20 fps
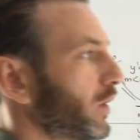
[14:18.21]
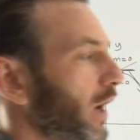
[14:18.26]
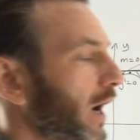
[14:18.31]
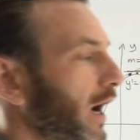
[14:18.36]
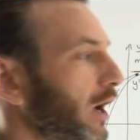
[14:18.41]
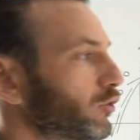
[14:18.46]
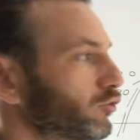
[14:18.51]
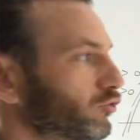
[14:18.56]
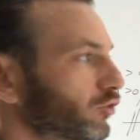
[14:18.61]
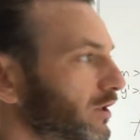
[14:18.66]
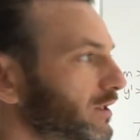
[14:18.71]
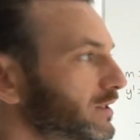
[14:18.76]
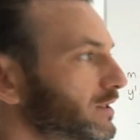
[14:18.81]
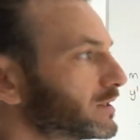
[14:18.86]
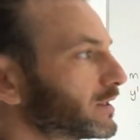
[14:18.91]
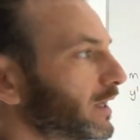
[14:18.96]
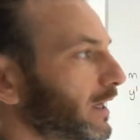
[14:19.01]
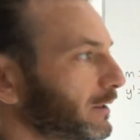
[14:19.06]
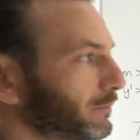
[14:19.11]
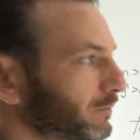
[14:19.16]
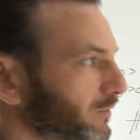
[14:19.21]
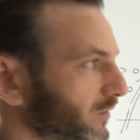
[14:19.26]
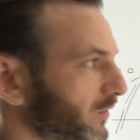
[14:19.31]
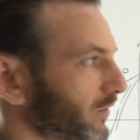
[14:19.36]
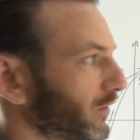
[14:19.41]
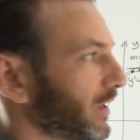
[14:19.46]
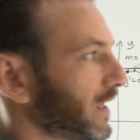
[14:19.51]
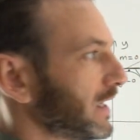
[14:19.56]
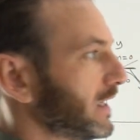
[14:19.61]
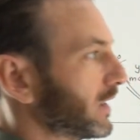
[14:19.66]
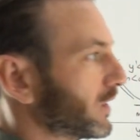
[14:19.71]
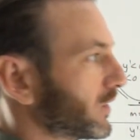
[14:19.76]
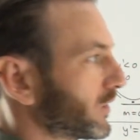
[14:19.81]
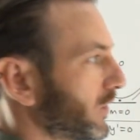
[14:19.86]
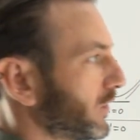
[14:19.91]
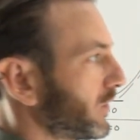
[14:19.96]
100 times 3 is